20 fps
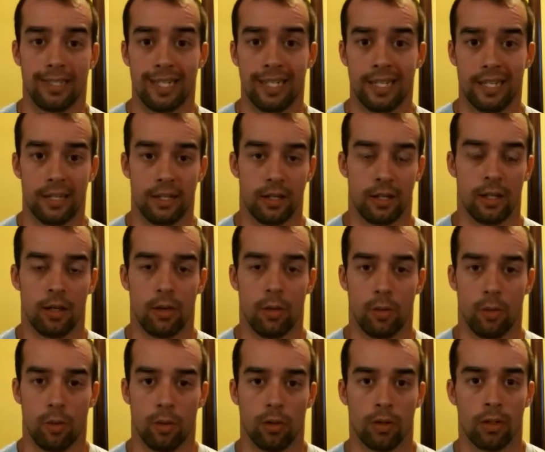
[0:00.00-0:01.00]
D
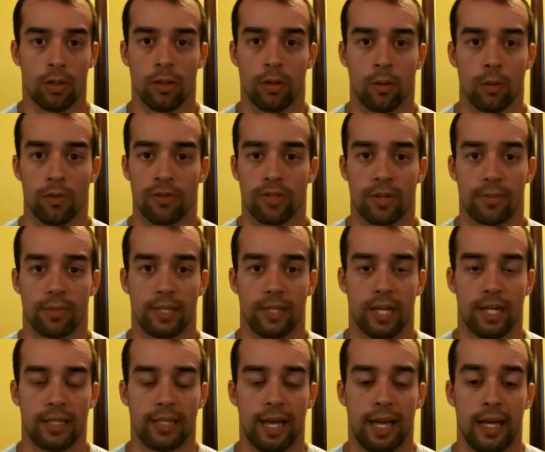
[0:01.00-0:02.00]
or something
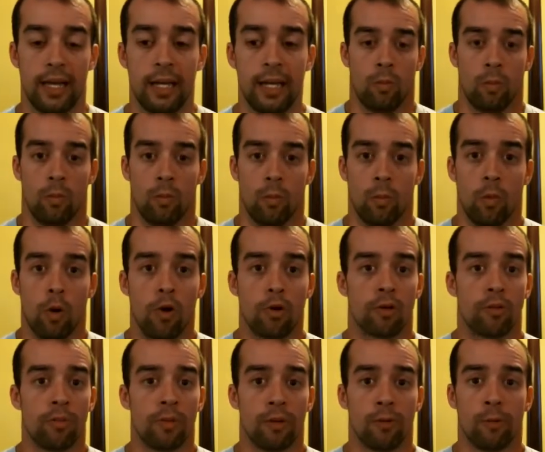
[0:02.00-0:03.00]
like that.
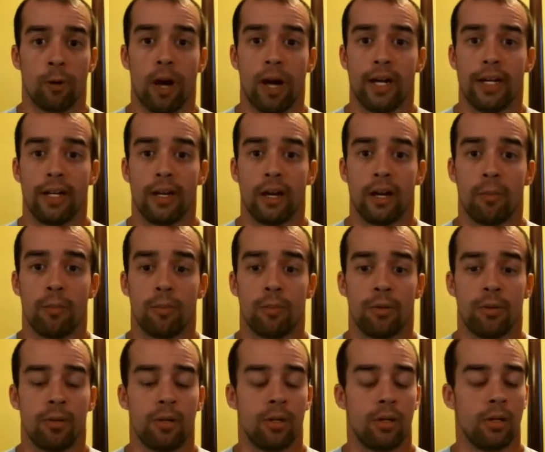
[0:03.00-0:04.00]
Woke me right up,
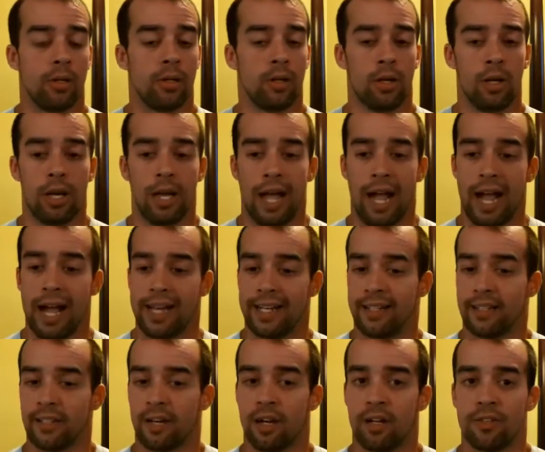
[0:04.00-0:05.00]

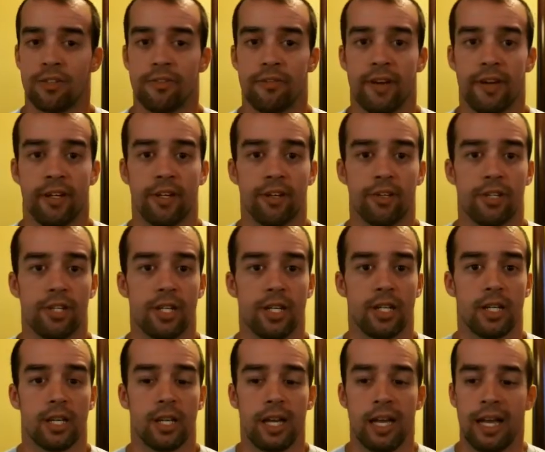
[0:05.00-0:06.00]
had tons of
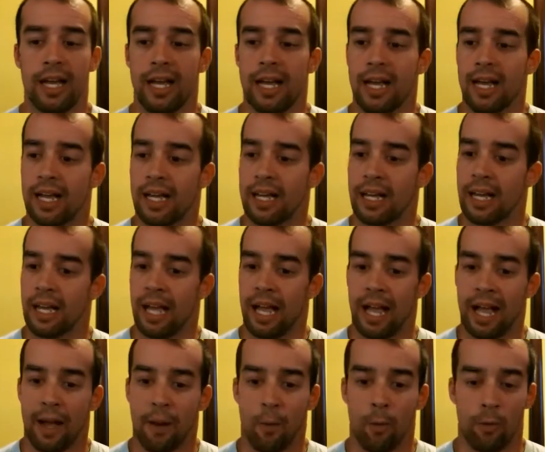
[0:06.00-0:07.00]
energy,
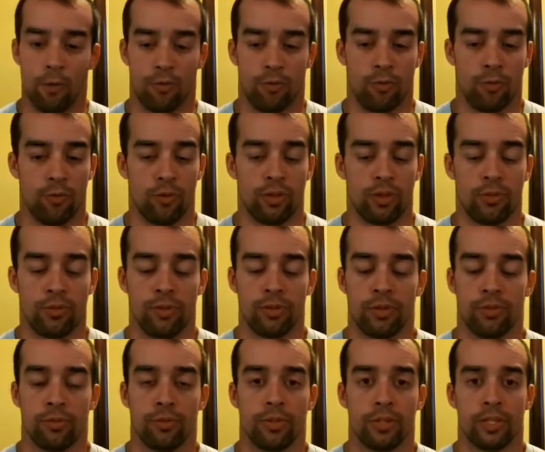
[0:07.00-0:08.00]
was
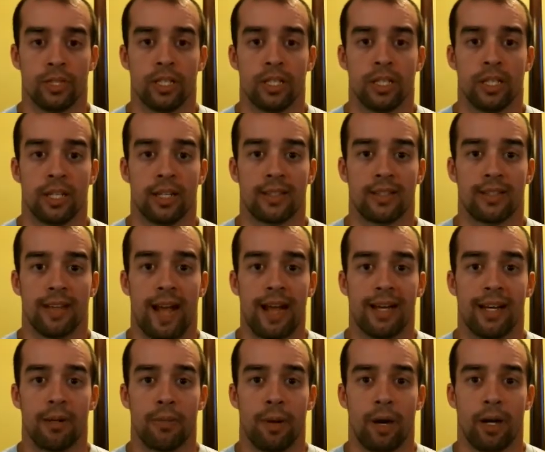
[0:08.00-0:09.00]
really
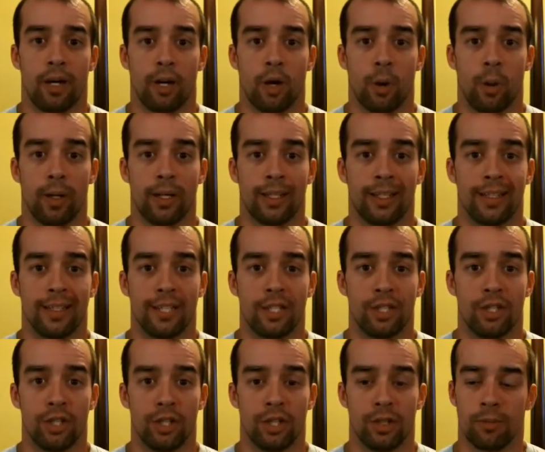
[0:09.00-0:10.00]
excited about going to the
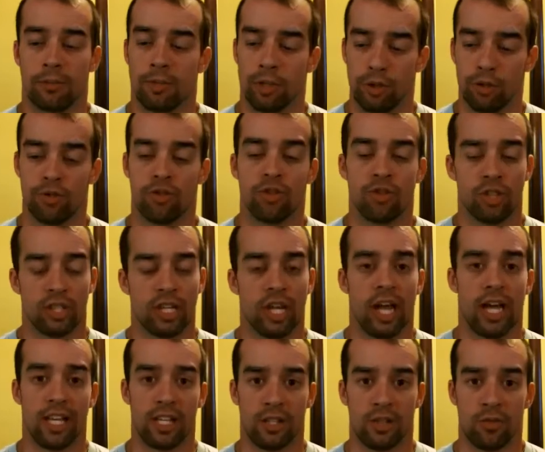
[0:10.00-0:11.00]
gym. Usually
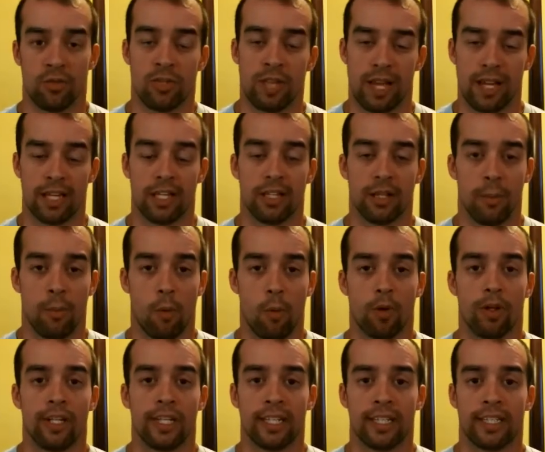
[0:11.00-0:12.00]
I take it in the
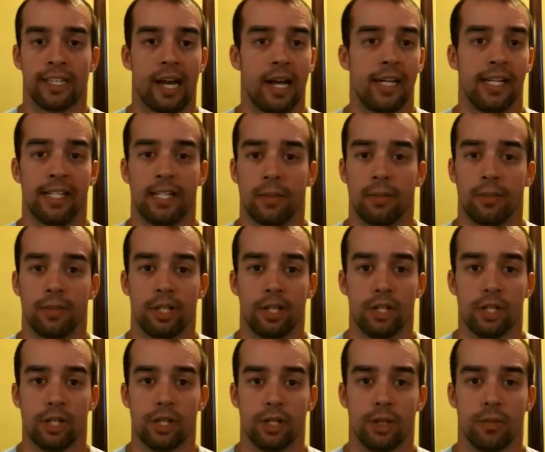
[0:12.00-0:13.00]
morning and then I'd end up in the
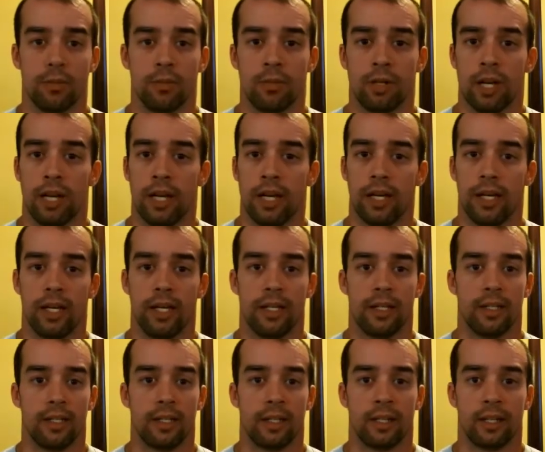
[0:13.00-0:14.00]
gym,
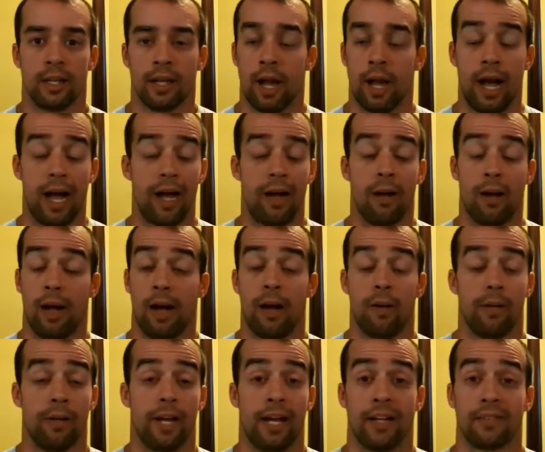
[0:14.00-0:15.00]
and I
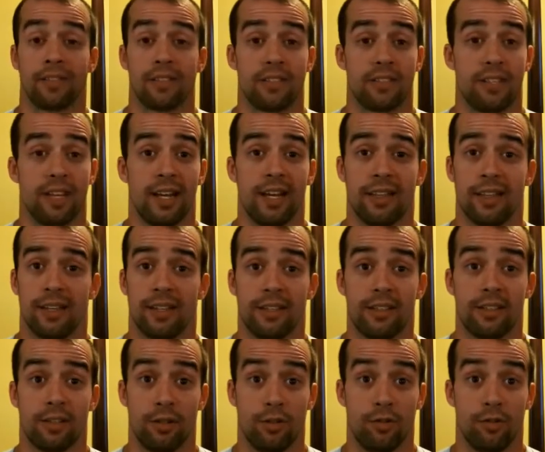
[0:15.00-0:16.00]
would have to say that
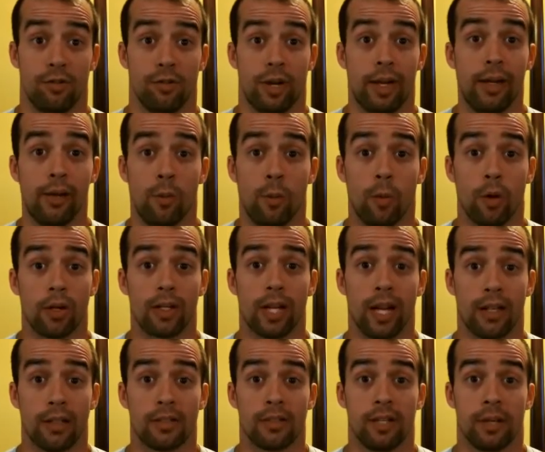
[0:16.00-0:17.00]
it's a great
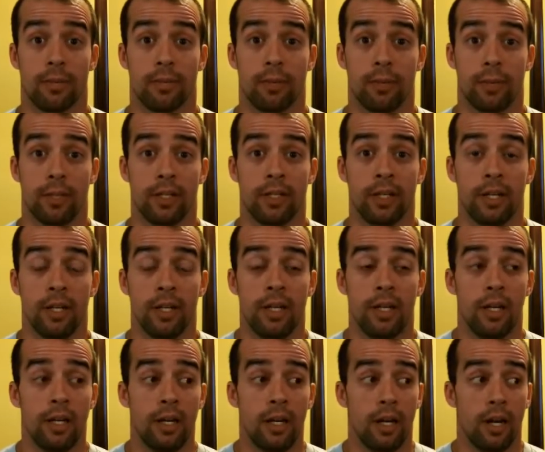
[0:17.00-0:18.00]
workout supplement.
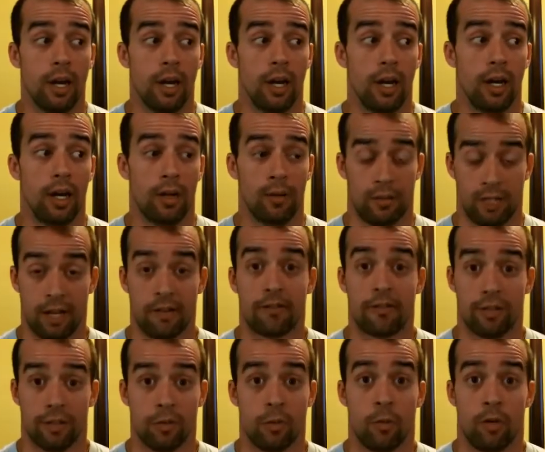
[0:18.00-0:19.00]

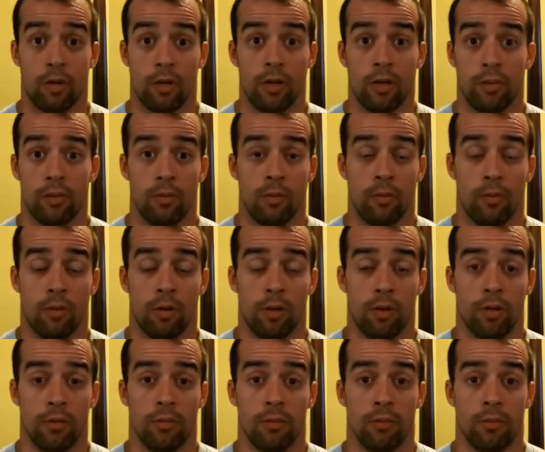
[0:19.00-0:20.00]
Definitely want
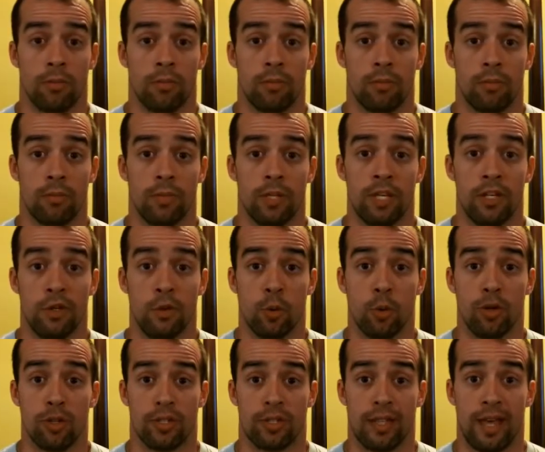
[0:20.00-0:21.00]
to
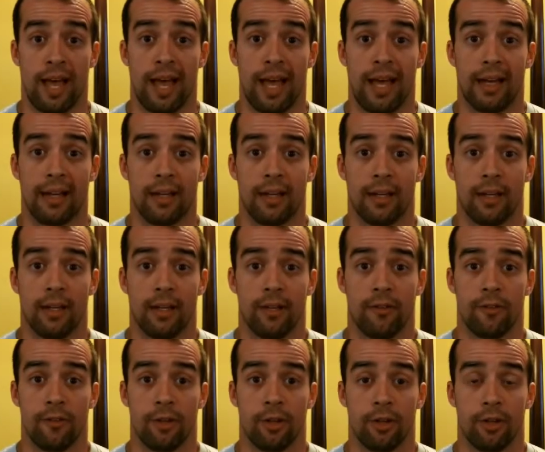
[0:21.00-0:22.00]
endorse that
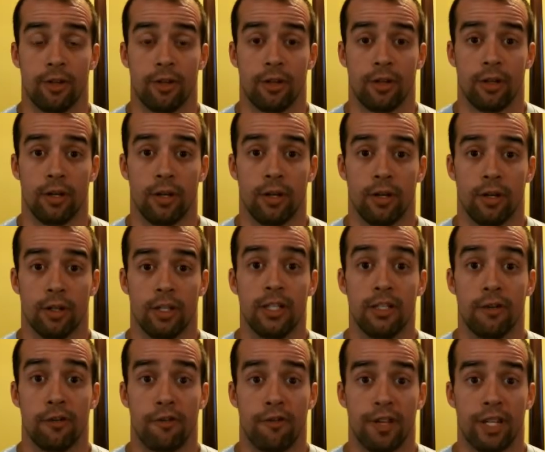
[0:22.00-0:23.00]
if you're
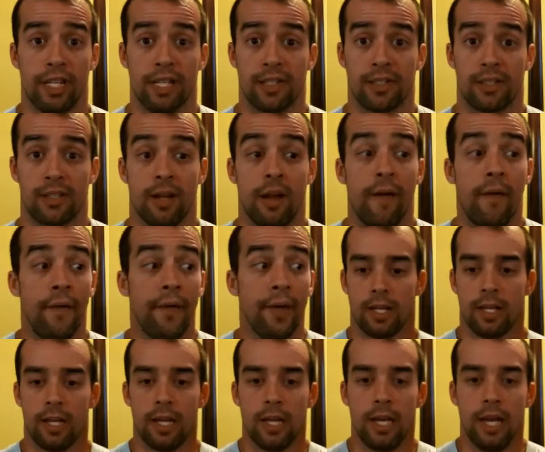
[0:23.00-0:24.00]
into fitness.
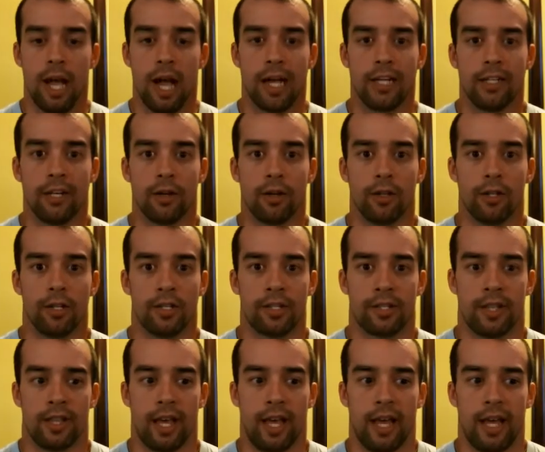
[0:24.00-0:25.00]
I
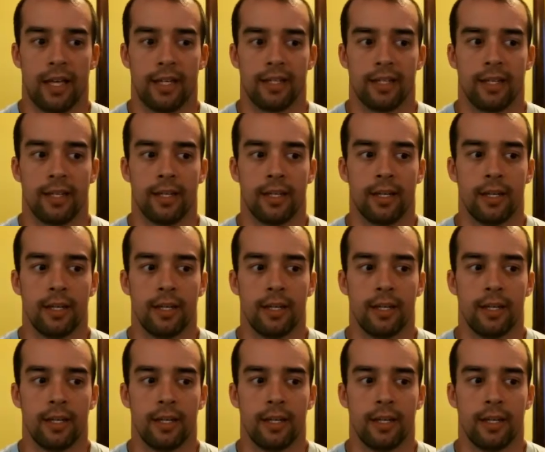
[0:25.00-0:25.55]
noticed that